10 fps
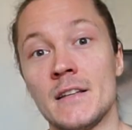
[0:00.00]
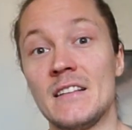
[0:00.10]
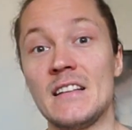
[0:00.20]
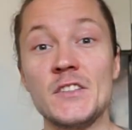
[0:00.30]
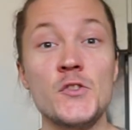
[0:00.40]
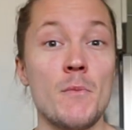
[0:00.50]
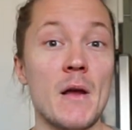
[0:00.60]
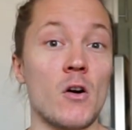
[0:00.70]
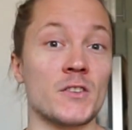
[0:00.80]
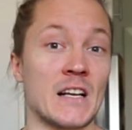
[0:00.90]
This is true
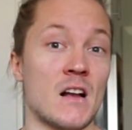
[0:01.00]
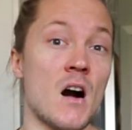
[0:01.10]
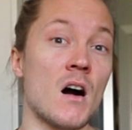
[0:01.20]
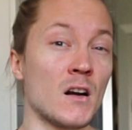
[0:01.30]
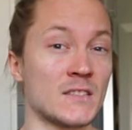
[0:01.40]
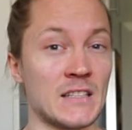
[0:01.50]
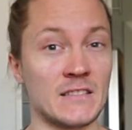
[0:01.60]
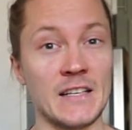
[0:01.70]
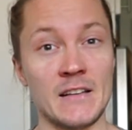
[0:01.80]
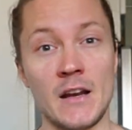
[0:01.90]
because the constant
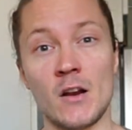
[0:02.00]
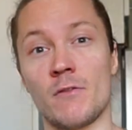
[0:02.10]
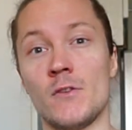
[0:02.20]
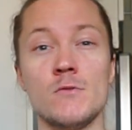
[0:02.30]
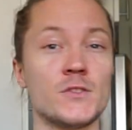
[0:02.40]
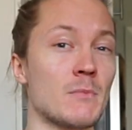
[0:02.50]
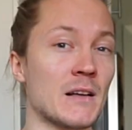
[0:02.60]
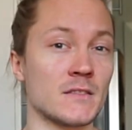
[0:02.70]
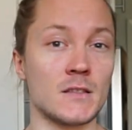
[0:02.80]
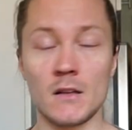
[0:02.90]
signaling of lose
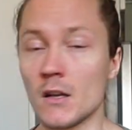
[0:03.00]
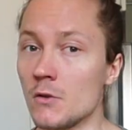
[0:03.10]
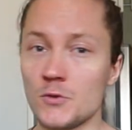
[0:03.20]
muscle